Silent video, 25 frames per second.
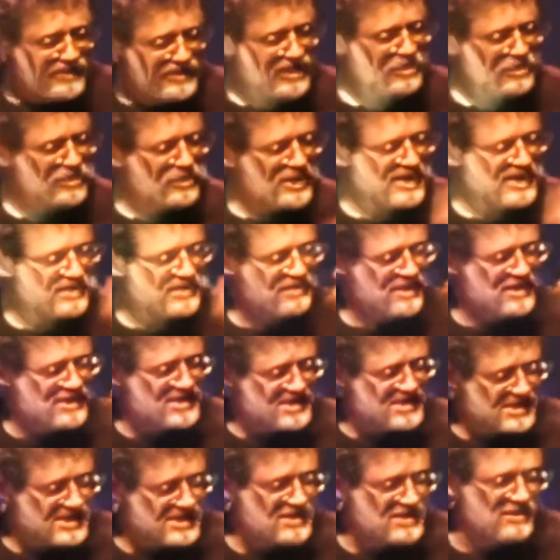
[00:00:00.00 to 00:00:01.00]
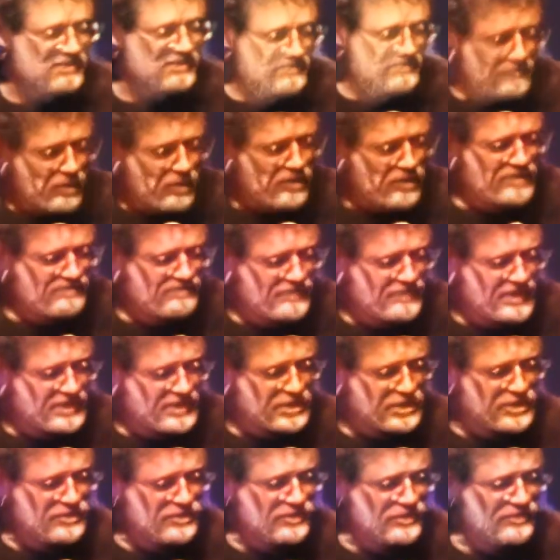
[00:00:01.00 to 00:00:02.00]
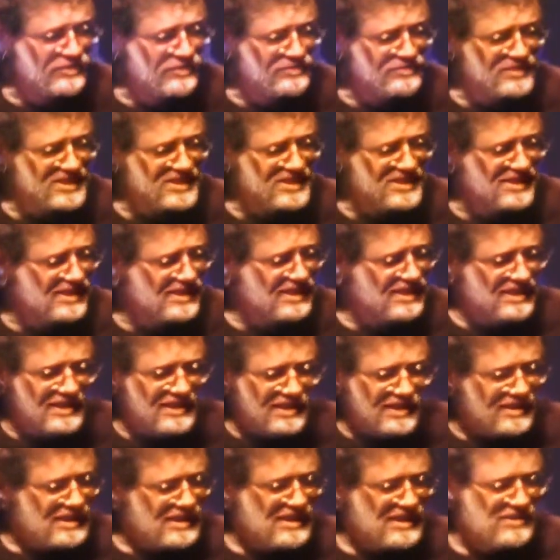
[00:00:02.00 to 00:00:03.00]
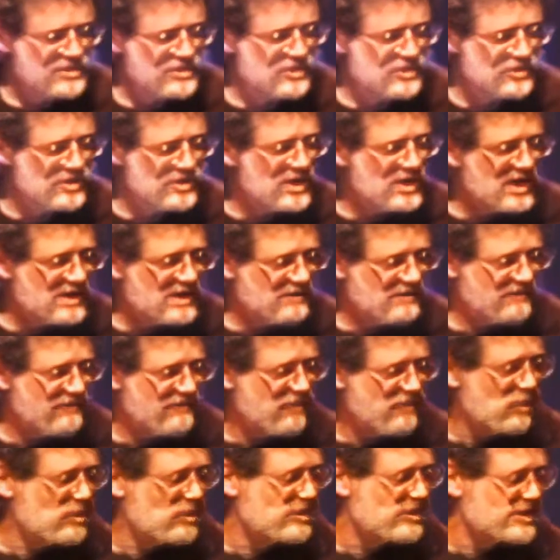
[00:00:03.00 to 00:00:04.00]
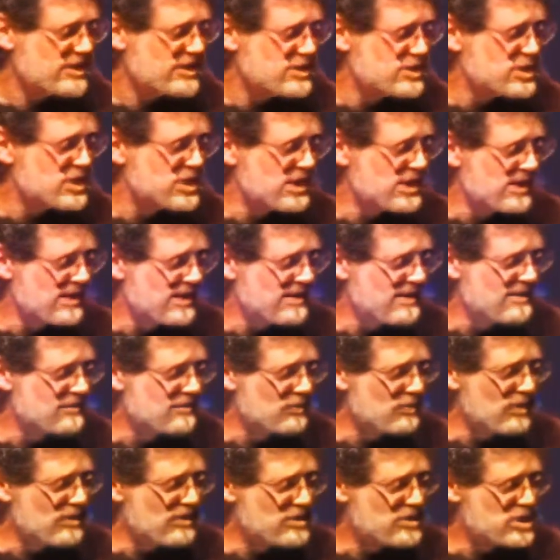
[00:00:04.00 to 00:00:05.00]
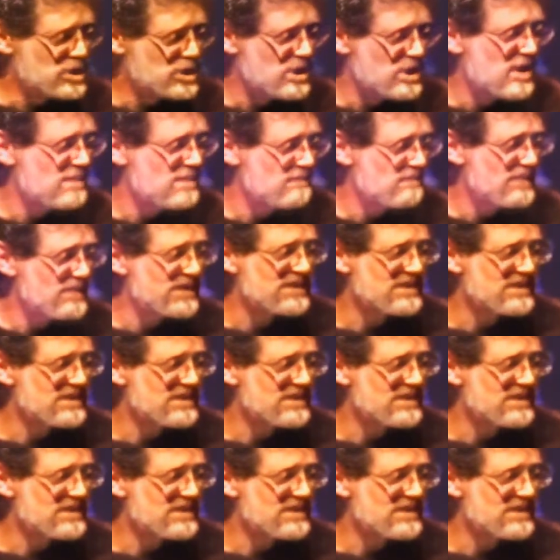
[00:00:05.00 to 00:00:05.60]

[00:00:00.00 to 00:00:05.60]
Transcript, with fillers: you eat still more mushrooms. Now you're not foraging with shark,